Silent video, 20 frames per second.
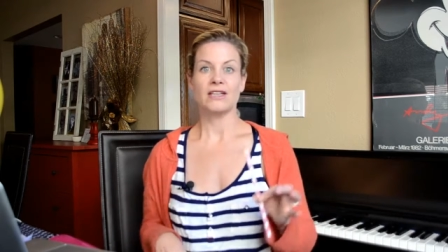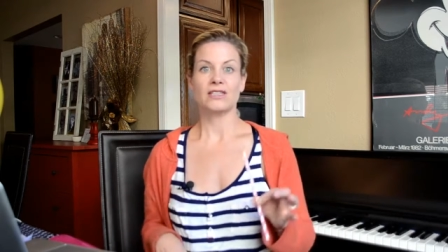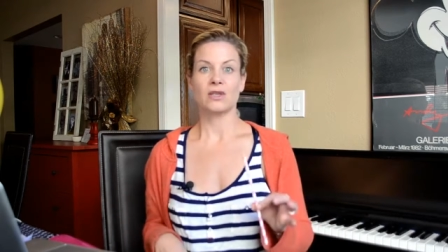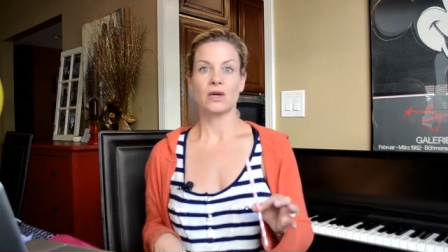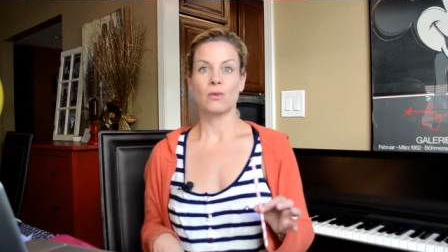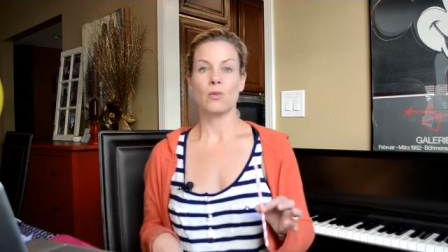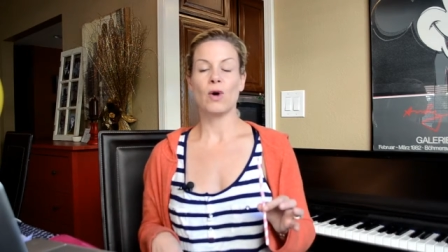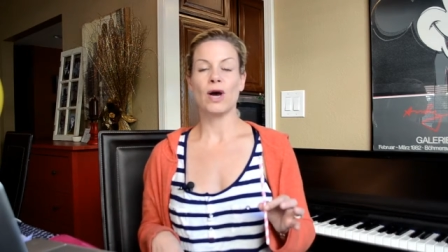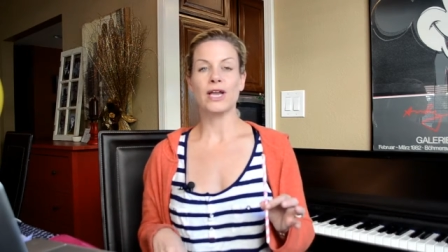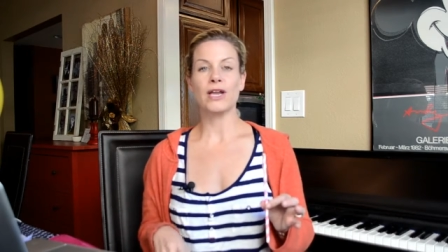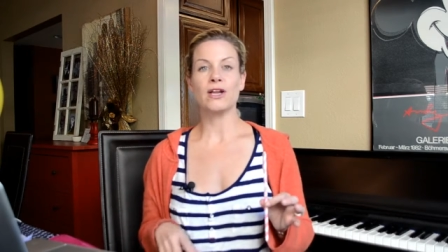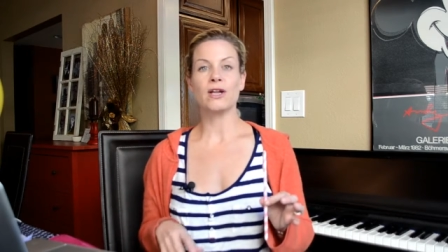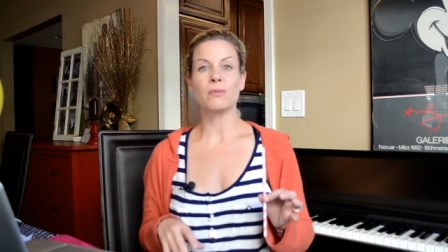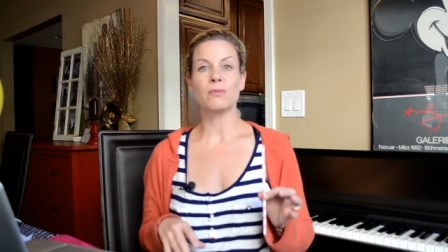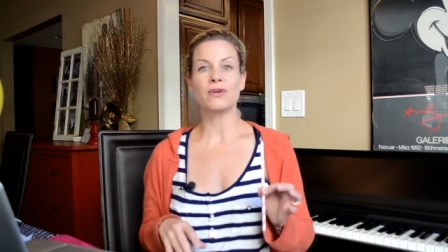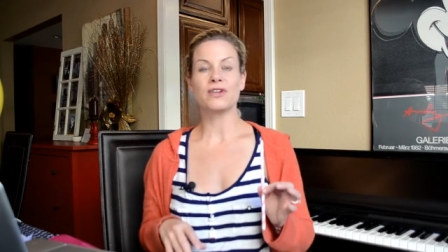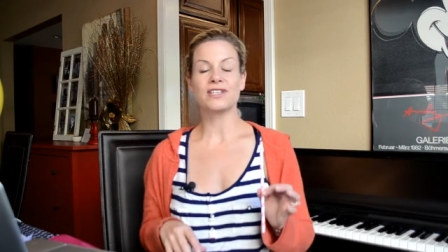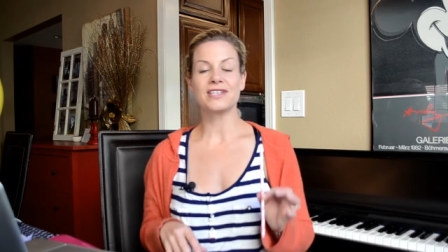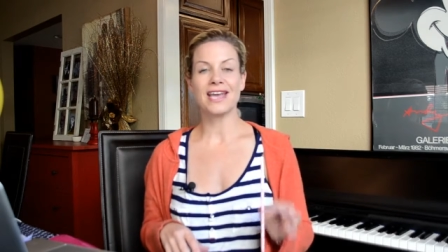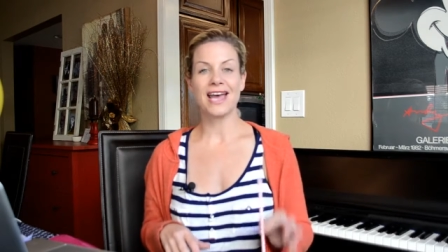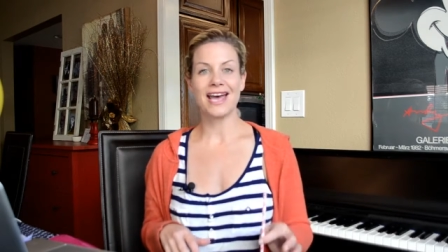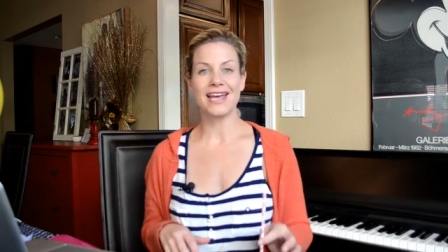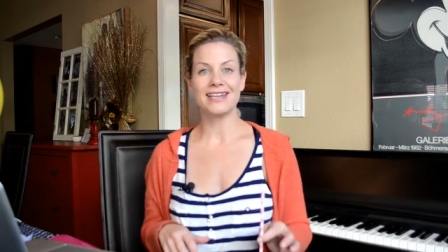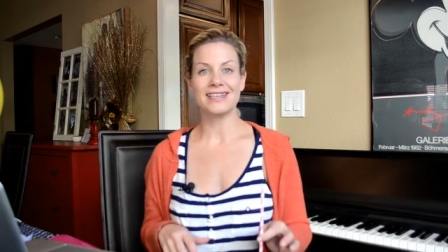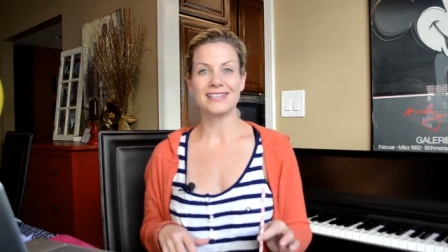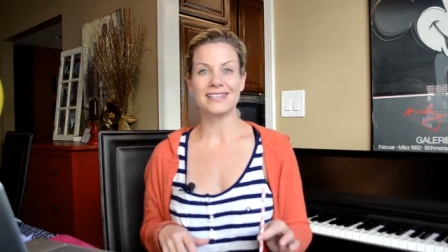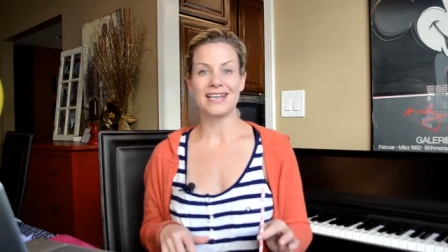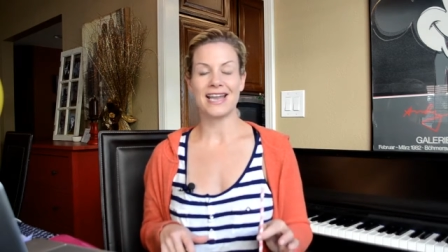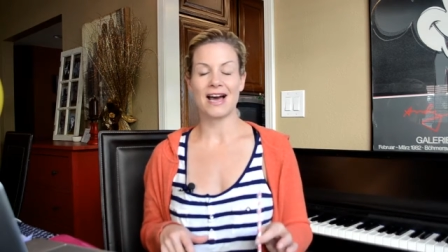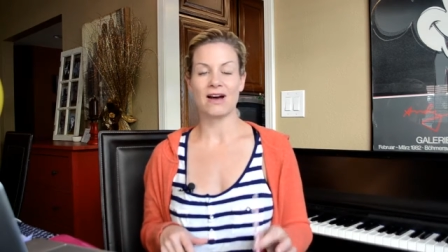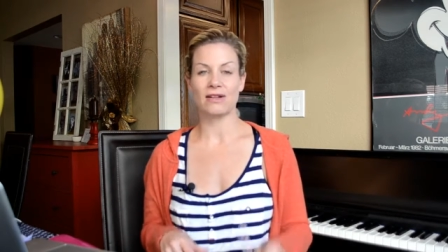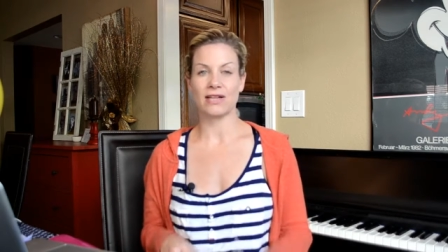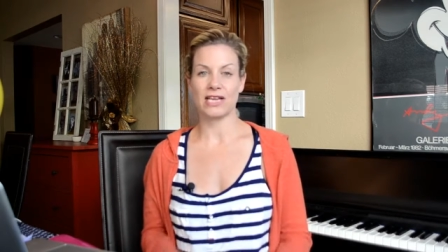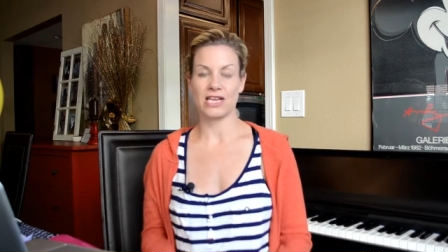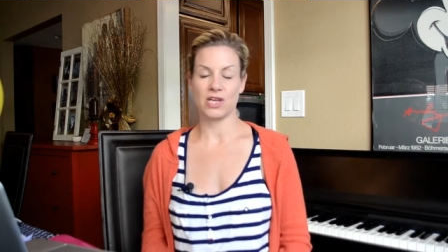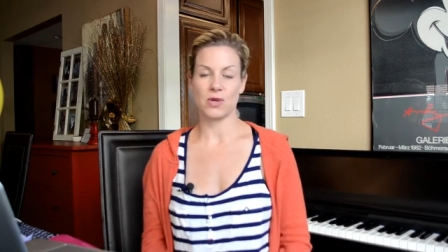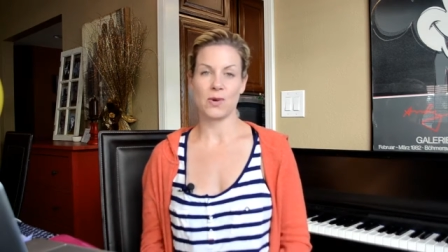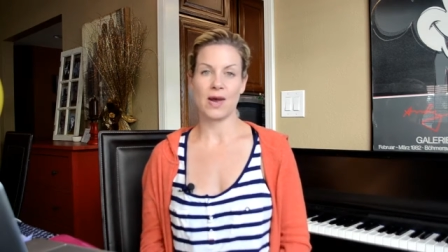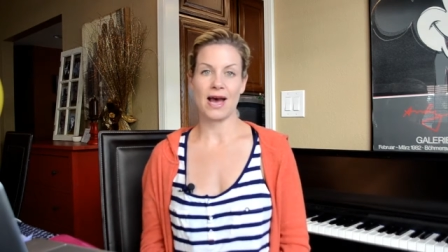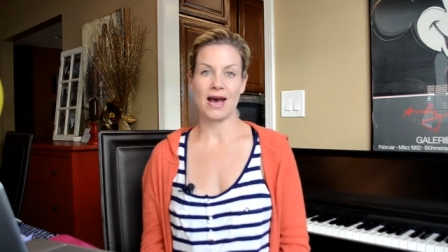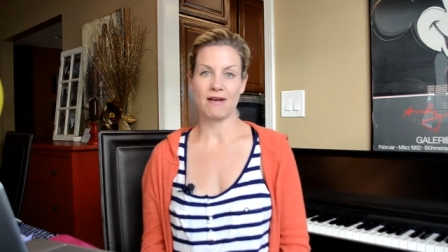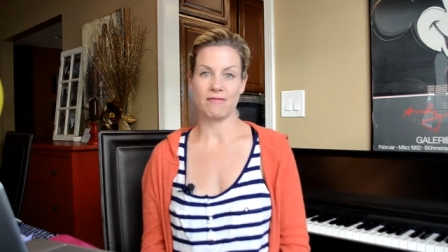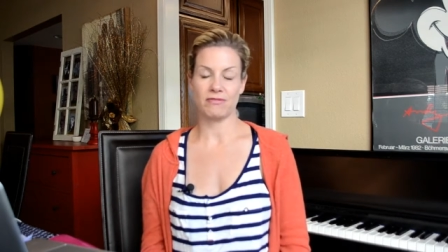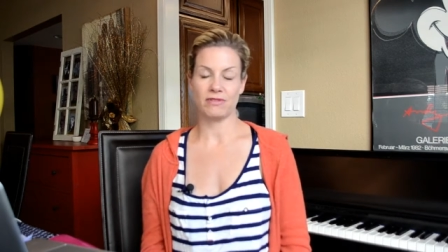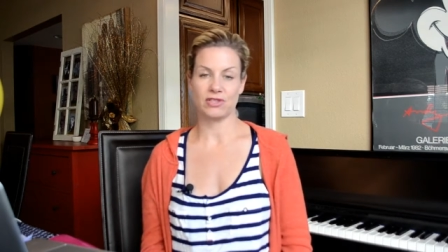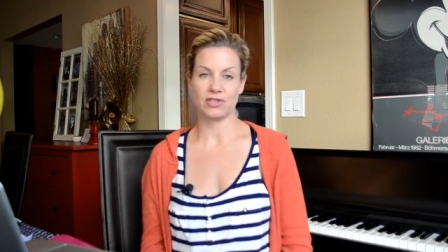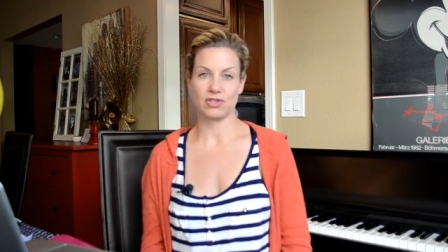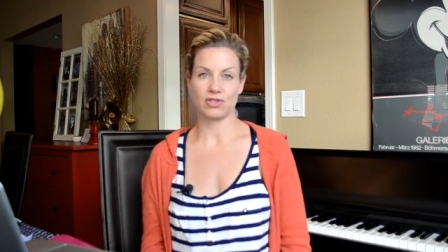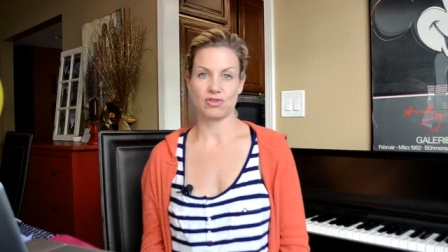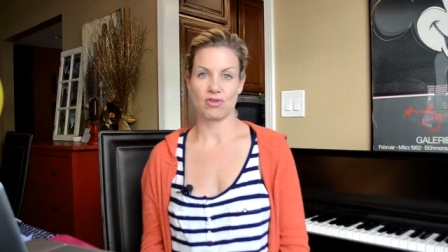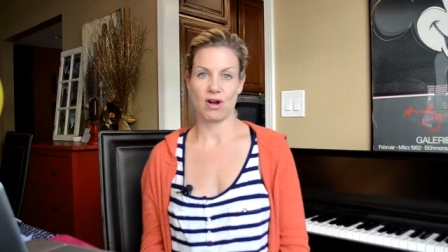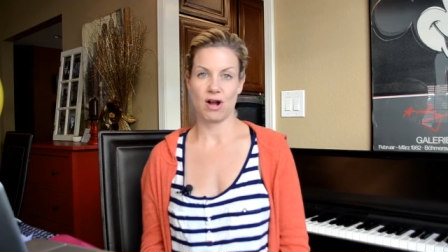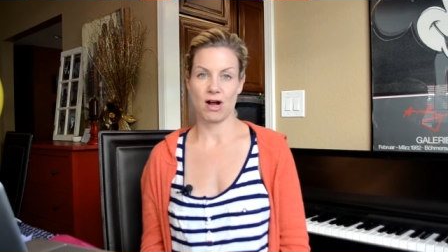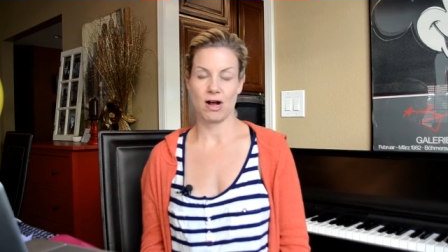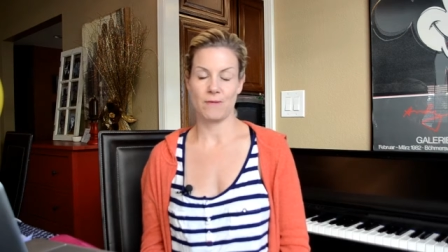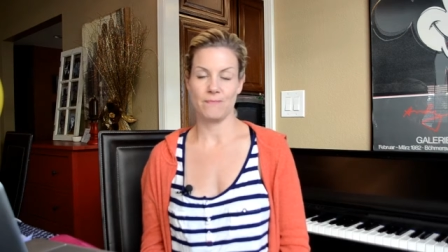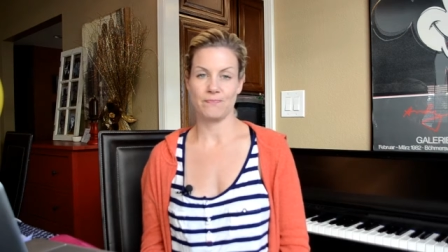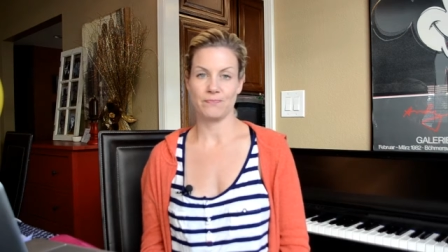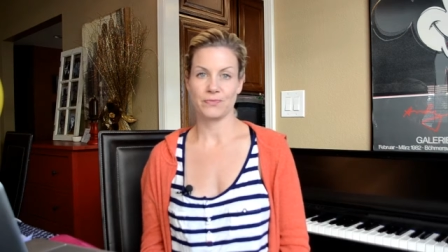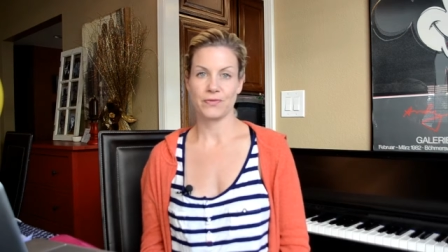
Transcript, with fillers: So I want you to pretend now like you have the straw.